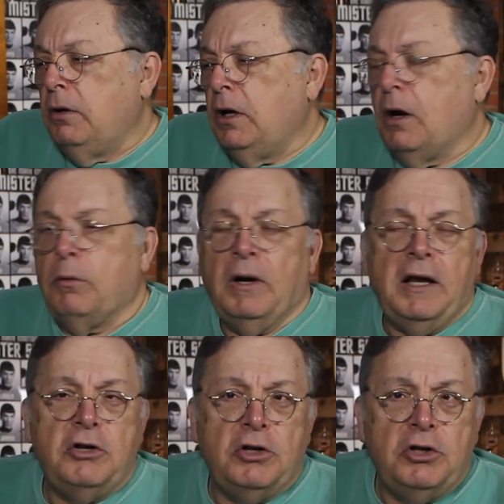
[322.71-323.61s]
You know,
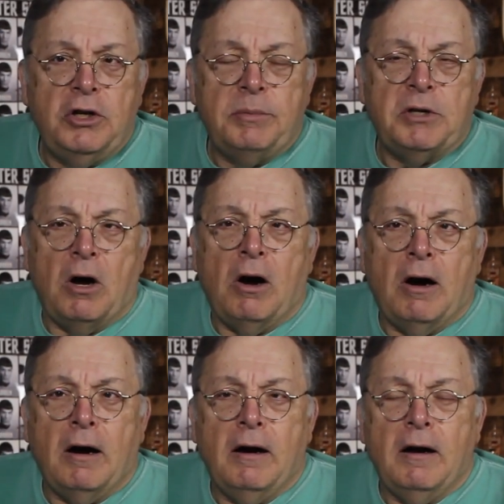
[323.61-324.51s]
relationships
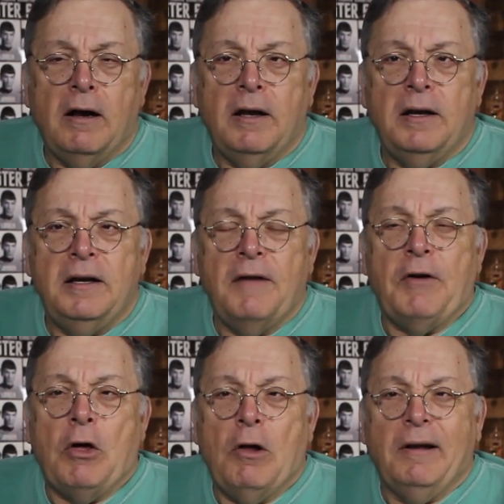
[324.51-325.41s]
are
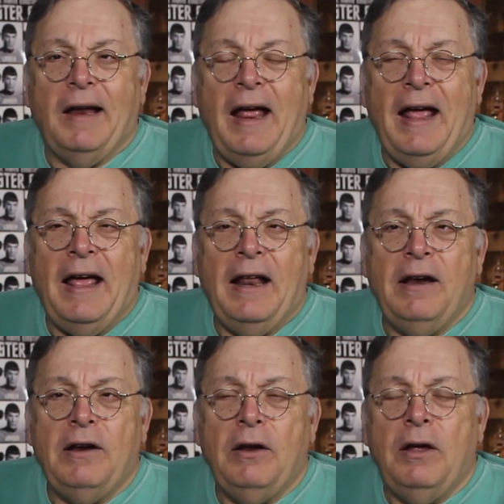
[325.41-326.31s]
difficult
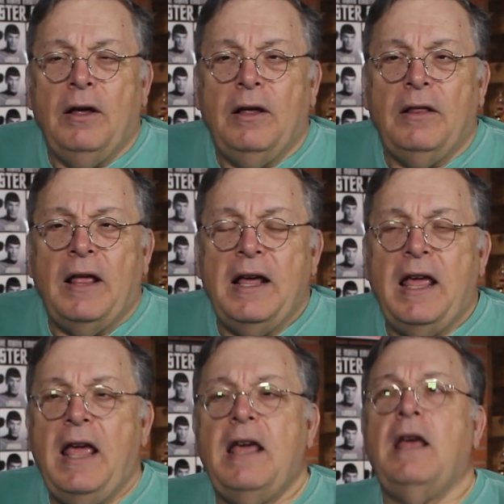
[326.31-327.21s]
and they
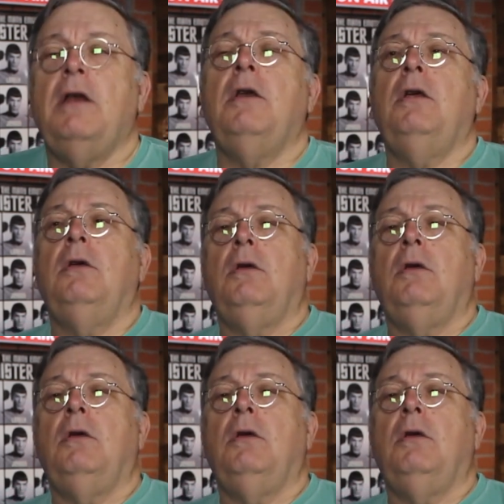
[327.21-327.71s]
can,